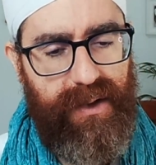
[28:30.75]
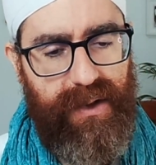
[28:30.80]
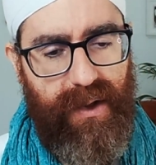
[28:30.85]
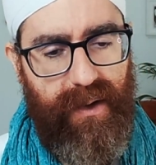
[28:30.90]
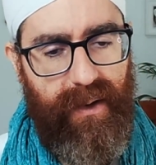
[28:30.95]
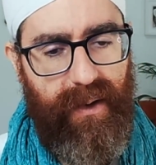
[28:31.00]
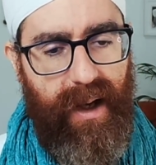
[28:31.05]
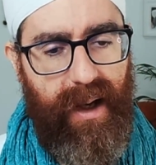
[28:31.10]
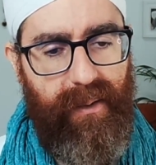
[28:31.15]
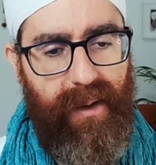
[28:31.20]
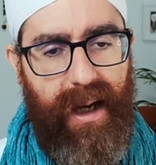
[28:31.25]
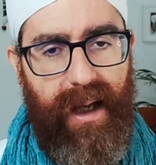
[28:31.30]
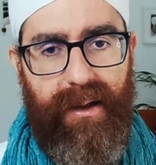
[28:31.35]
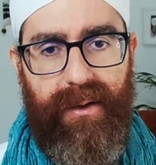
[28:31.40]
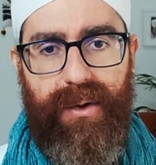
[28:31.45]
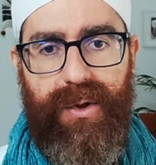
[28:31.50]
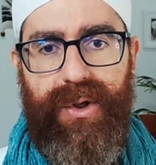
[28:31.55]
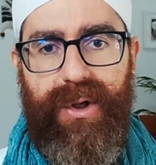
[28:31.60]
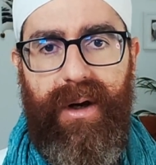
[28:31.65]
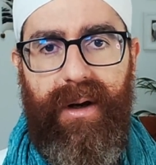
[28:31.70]
So I would like
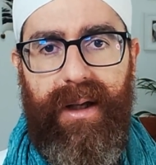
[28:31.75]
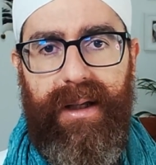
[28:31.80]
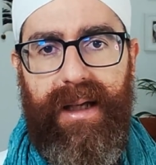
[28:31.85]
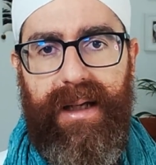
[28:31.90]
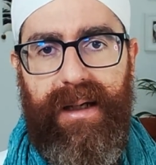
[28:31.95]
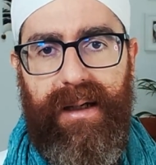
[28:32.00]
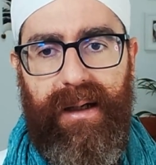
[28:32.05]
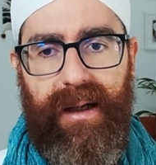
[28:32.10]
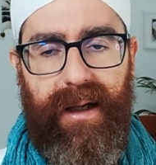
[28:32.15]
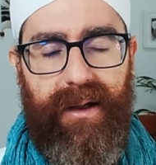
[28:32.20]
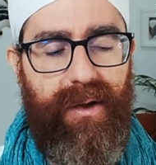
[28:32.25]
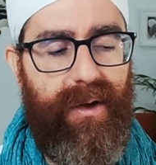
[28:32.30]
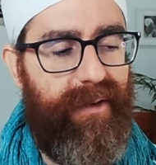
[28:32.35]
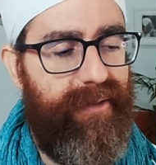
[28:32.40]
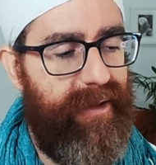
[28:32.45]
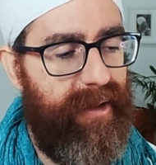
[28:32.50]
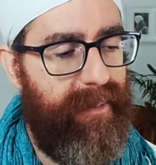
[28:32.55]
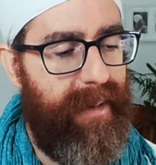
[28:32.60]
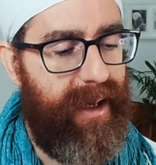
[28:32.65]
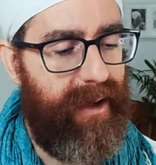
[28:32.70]
to share it and get your
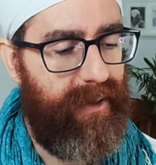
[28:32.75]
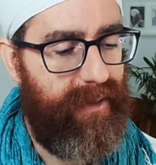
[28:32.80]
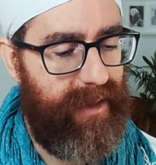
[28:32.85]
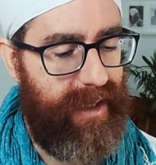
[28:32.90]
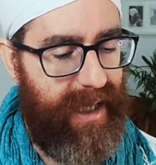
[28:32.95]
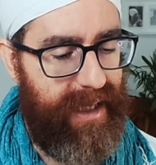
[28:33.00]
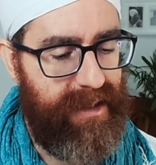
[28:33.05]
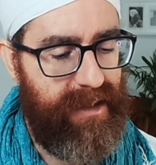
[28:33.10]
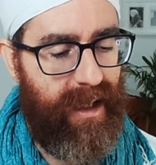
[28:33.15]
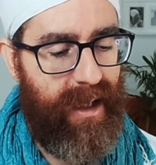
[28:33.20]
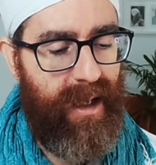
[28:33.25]
feedback on that.